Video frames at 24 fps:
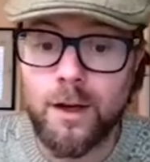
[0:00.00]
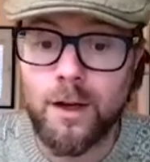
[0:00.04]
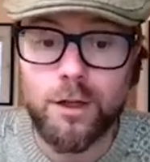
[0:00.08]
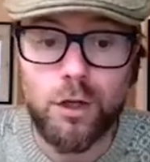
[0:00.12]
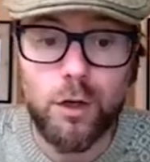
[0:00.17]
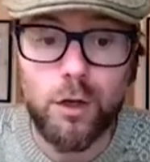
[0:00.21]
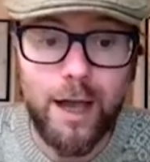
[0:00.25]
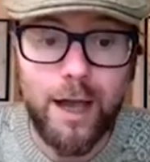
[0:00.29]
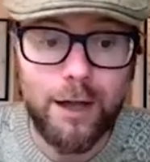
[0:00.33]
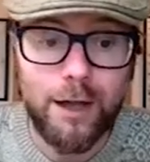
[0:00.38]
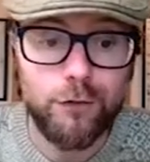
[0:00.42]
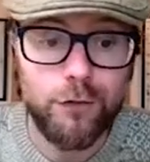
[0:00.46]

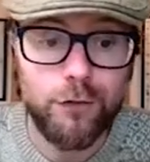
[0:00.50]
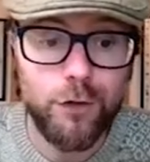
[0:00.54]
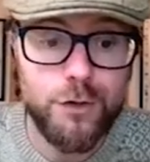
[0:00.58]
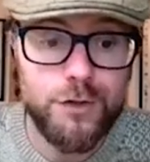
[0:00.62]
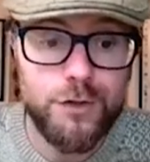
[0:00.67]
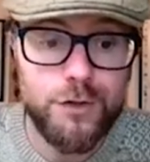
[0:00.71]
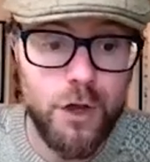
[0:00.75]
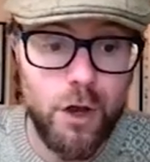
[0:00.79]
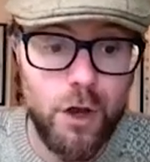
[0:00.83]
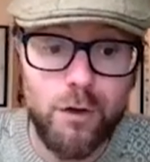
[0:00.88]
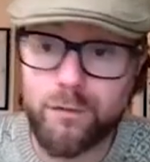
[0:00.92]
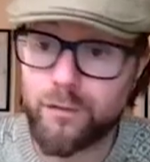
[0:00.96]
You can do
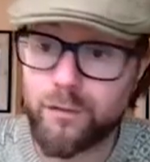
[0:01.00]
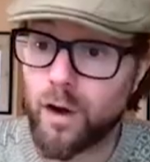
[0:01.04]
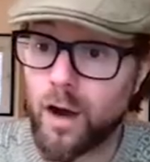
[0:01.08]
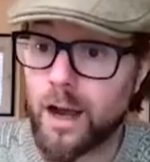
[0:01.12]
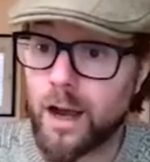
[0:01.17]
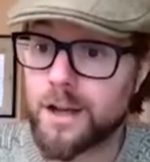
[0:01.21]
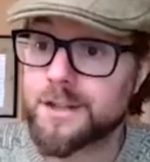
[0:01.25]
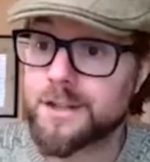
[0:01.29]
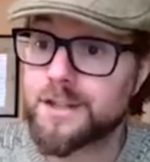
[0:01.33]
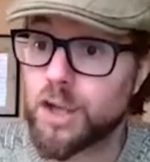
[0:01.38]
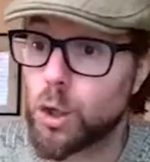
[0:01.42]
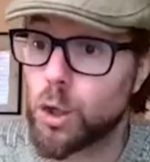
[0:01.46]
so
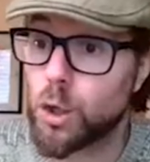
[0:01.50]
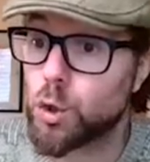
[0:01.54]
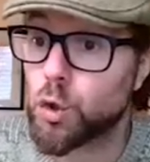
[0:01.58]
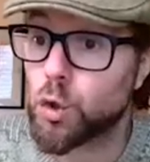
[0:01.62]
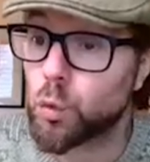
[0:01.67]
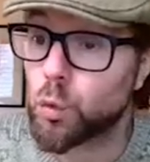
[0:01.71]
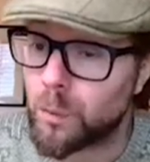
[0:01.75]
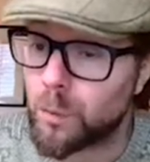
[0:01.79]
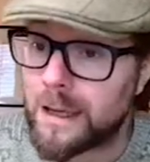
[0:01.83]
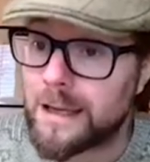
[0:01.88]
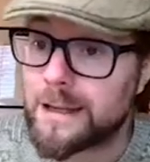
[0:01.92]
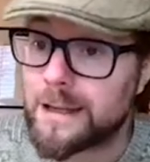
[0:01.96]
via
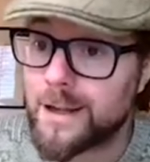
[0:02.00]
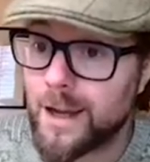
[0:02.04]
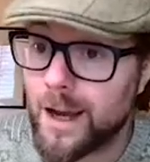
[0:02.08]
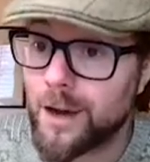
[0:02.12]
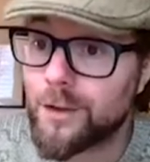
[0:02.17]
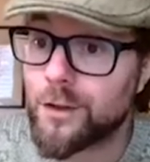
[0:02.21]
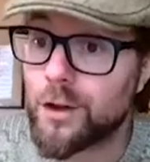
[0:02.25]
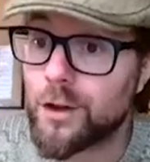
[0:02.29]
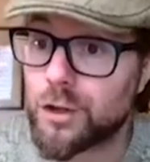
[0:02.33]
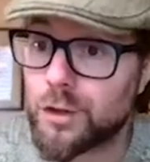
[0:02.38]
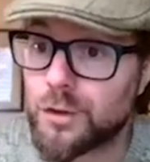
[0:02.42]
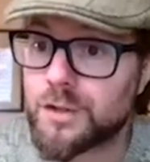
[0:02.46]
social media
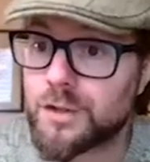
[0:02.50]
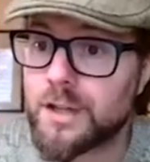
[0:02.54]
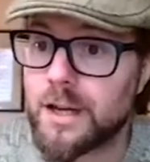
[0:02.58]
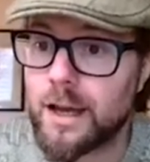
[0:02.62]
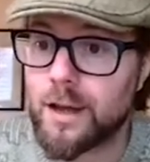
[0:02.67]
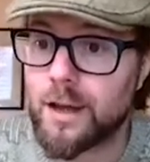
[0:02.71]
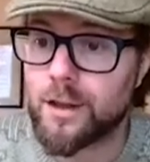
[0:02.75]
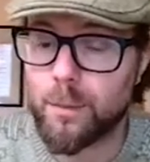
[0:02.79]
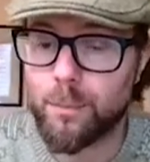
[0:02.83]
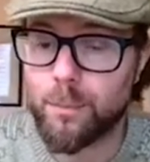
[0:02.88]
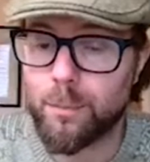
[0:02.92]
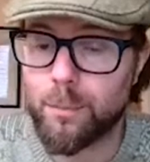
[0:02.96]
that you see
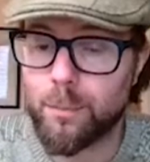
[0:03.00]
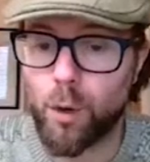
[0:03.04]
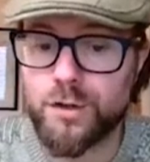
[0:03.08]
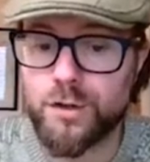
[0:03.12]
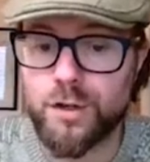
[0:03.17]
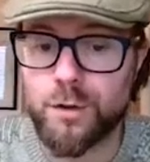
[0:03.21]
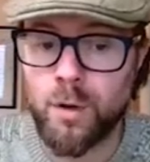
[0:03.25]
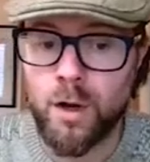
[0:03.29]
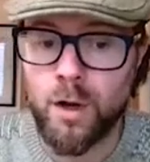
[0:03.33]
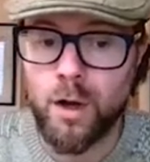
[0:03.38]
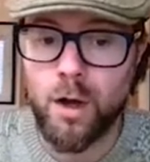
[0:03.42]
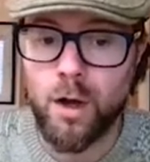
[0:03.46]
at the
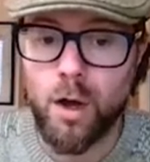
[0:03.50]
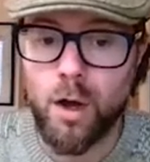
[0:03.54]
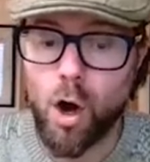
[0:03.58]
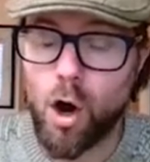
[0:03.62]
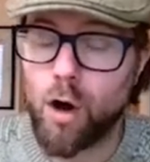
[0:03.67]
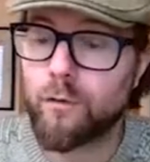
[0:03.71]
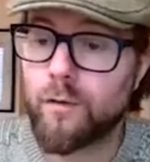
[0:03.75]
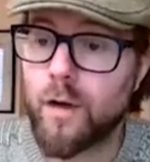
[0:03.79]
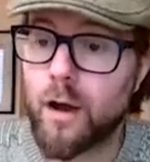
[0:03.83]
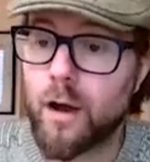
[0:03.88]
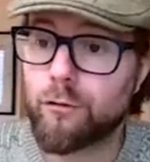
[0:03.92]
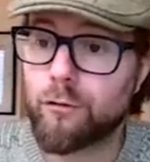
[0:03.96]
bottom
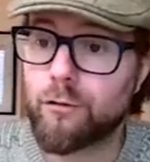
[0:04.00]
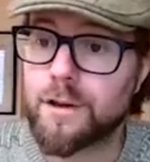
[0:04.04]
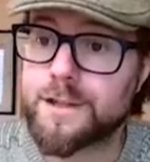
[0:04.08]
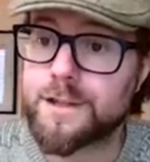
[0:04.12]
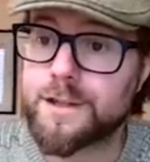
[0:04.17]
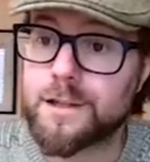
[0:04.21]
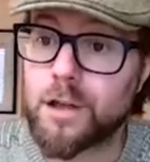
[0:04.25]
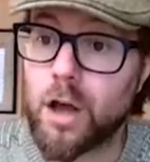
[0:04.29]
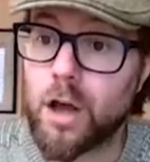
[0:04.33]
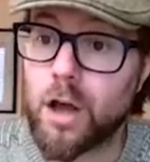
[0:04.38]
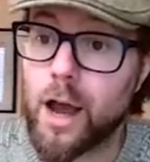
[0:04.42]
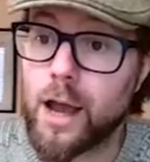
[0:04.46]
of every
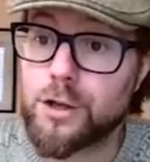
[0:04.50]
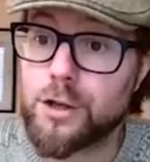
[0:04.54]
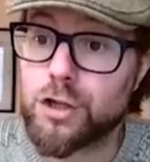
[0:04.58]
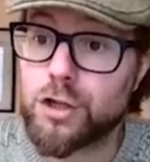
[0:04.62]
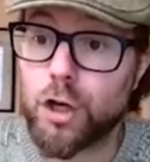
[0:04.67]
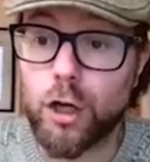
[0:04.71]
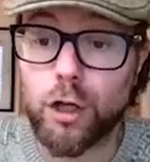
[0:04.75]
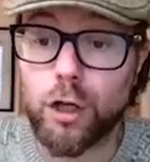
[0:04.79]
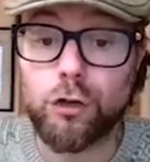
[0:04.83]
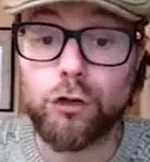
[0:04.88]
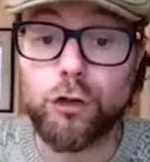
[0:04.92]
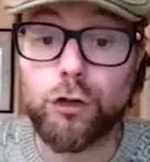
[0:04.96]
slide.
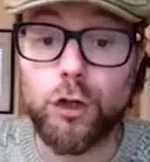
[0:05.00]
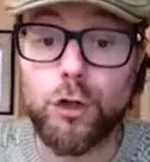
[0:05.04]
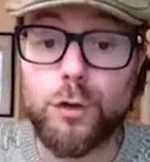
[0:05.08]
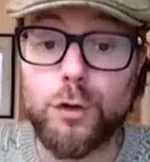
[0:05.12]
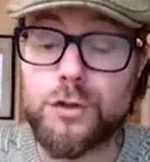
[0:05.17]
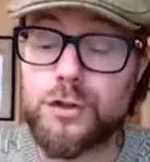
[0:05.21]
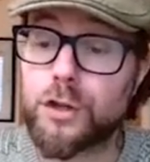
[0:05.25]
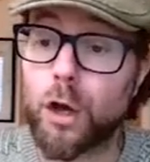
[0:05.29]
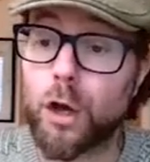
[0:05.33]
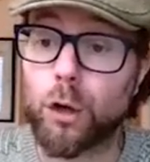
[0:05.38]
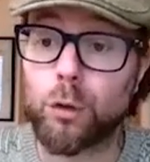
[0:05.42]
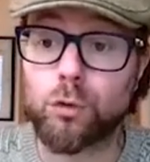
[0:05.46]
You can do
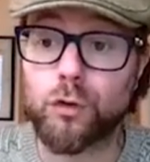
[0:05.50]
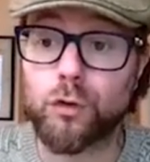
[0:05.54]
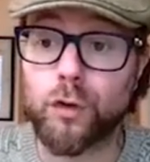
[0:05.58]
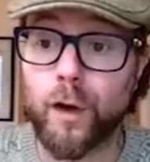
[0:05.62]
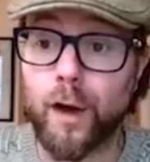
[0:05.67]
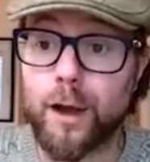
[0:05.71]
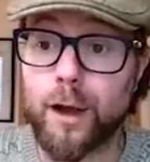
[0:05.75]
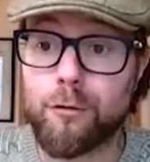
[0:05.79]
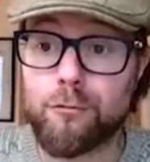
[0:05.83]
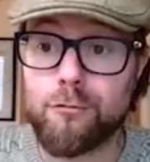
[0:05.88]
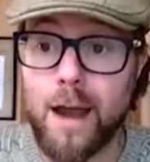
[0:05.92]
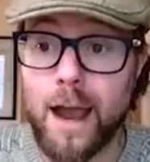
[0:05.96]
so
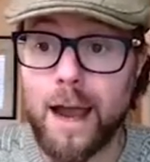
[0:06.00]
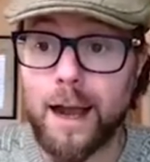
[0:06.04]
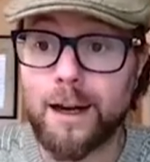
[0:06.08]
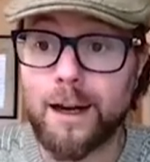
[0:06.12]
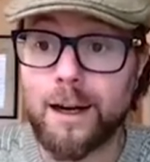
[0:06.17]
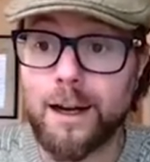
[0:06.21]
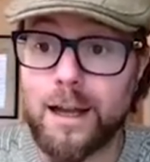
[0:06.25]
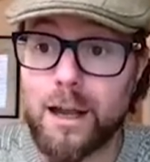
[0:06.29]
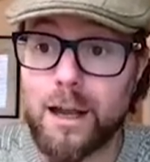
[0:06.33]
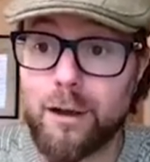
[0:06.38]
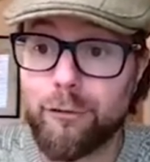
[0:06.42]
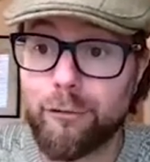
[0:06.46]

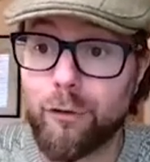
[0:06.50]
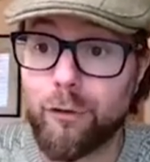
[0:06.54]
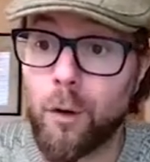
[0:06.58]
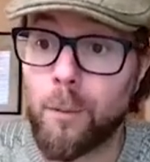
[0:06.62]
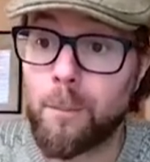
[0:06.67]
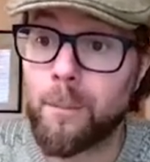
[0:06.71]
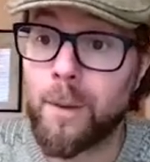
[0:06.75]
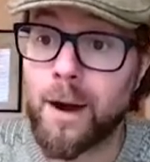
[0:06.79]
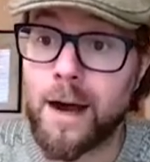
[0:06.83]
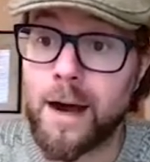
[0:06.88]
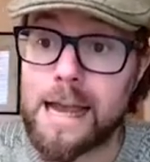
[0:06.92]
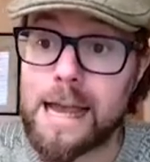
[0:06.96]
directly
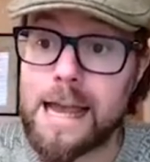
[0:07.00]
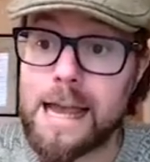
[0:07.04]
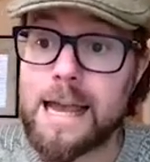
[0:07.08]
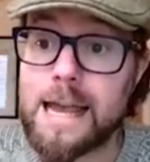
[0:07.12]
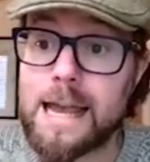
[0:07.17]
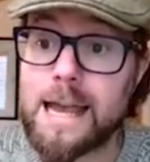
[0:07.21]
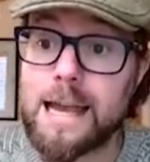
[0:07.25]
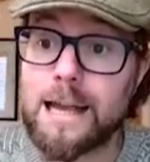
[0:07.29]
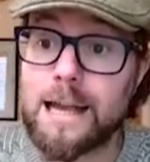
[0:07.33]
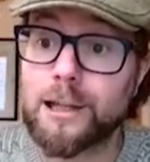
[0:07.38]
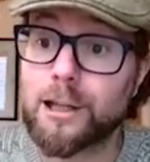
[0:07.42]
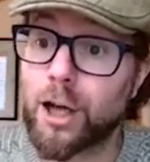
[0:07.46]
from my
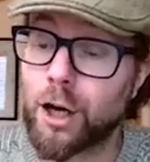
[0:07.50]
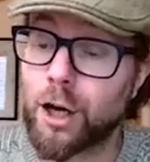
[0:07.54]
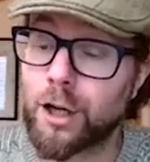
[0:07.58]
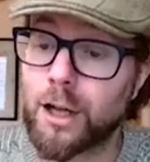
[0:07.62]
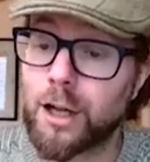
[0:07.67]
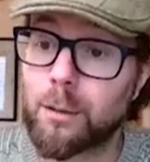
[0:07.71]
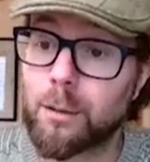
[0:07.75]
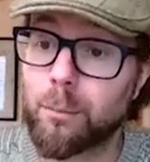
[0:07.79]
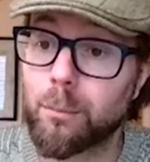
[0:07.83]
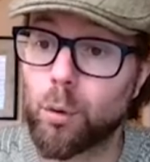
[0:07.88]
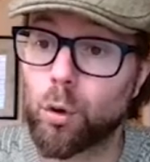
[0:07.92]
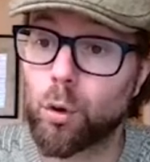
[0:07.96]

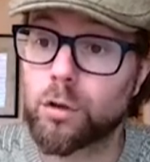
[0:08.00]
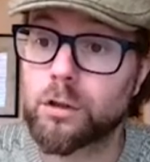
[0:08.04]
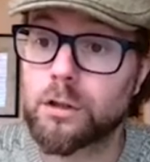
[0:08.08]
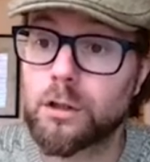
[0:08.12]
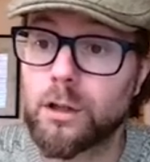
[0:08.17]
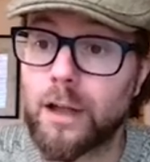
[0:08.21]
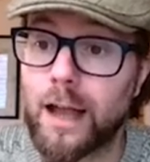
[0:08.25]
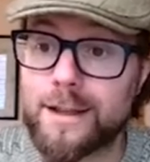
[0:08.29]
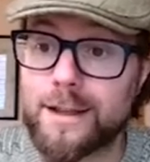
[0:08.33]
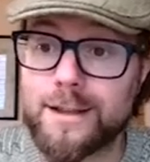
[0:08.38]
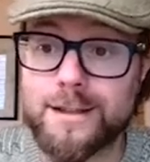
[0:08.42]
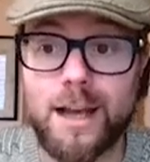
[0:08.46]
e-learning portal,
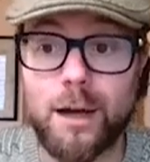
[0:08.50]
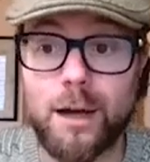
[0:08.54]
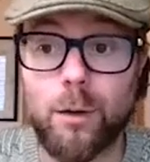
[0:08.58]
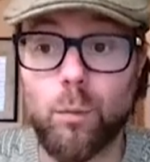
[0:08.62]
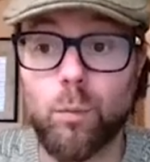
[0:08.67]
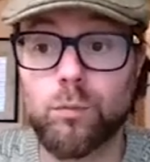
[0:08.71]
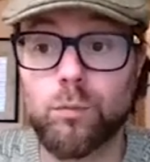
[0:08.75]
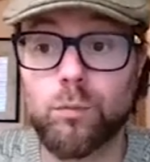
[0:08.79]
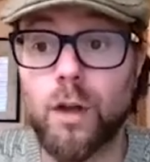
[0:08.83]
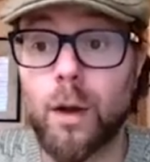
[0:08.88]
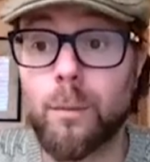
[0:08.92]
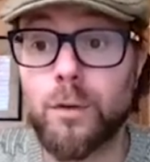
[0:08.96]
that's at
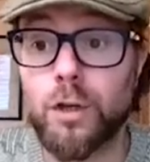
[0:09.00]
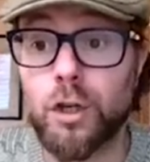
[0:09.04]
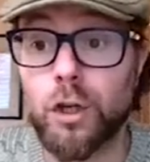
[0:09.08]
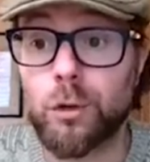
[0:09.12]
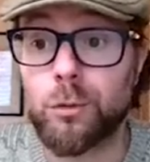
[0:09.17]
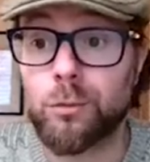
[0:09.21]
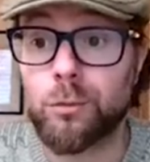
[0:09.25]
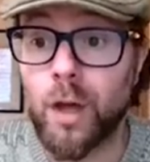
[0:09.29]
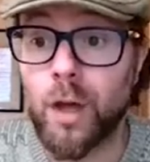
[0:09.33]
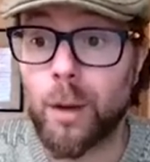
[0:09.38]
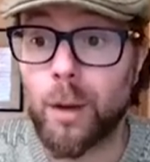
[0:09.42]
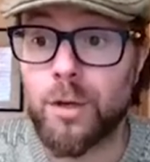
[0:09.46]

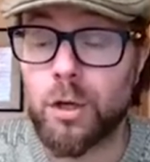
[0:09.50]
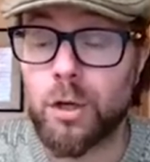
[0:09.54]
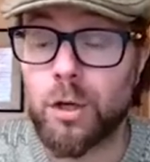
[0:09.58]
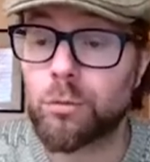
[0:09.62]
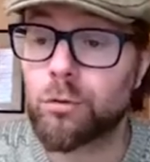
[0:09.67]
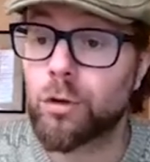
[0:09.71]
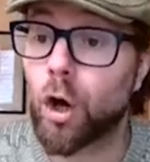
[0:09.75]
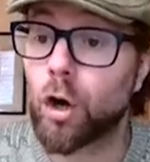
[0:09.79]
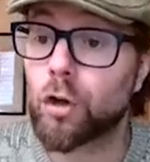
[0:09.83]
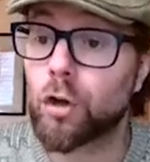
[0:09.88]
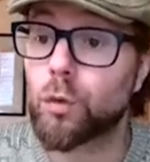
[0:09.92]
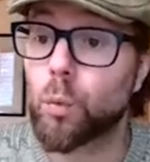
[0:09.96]
w w w
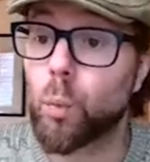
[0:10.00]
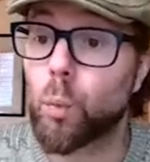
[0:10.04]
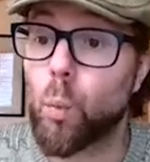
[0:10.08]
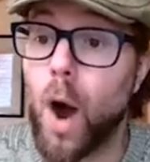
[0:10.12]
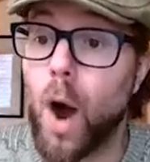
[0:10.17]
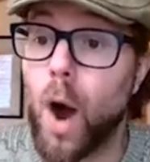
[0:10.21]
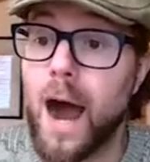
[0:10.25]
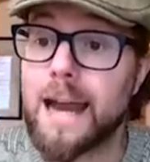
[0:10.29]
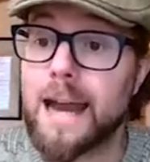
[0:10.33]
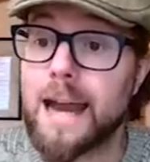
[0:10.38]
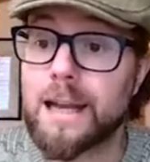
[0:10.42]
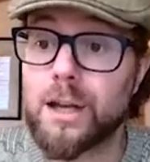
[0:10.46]
dot
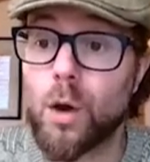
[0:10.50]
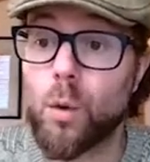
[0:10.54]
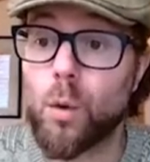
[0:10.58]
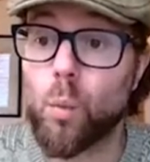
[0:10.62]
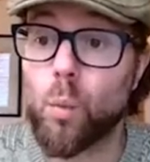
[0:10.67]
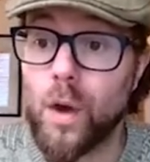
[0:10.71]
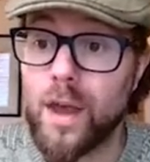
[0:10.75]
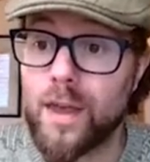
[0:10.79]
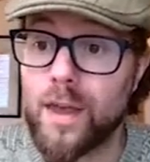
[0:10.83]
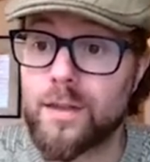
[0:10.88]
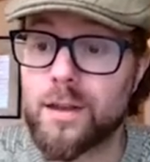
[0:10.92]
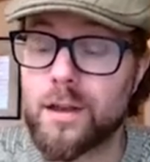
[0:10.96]
wine
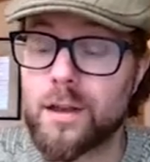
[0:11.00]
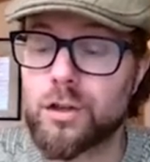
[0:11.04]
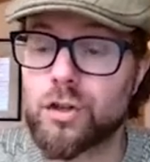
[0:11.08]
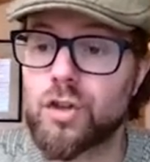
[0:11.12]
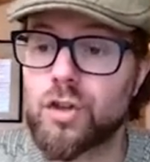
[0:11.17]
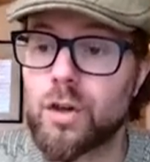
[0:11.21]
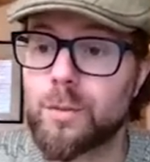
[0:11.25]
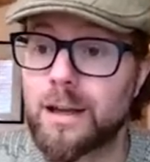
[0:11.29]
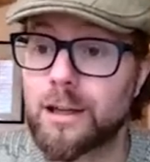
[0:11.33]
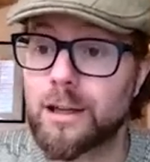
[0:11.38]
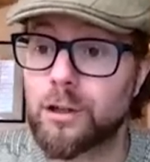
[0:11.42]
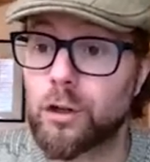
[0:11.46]
with
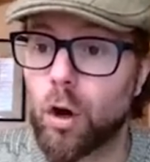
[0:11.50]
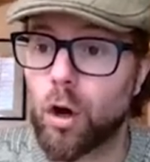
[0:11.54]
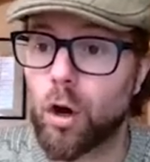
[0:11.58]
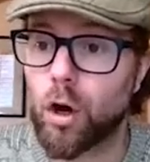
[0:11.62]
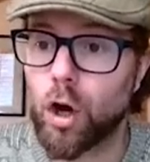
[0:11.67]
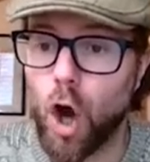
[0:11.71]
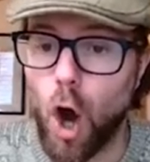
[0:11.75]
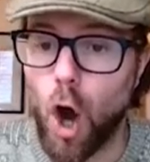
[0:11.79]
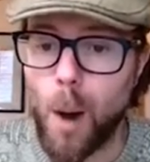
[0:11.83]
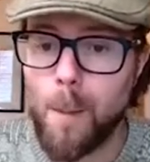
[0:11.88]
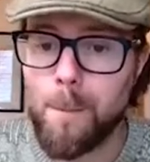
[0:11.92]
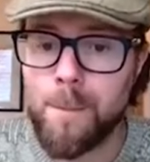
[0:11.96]
jimmy dot
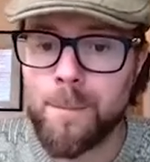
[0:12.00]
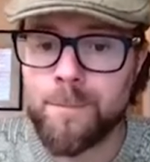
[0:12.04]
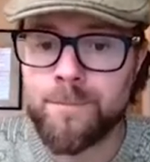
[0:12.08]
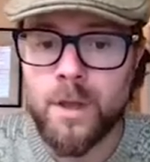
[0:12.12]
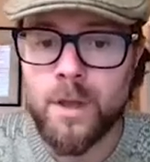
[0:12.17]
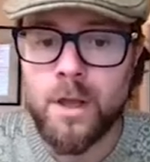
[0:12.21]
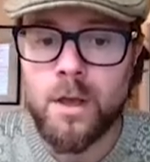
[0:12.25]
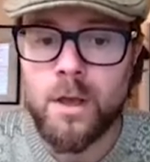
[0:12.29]
com,